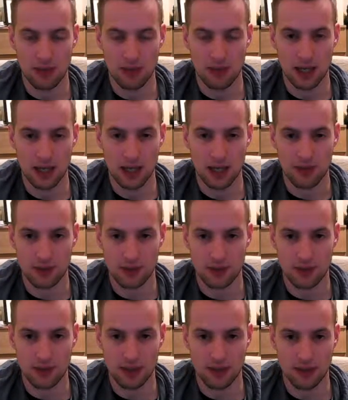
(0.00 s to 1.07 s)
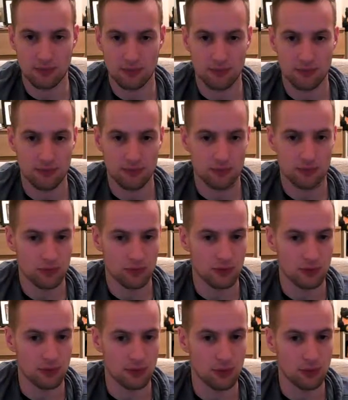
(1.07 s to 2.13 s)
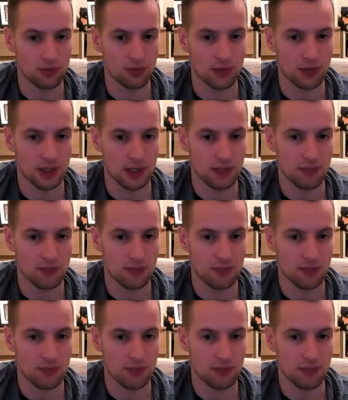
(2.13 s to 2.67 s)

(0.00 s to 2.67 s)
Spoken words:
as we go down, the rewards get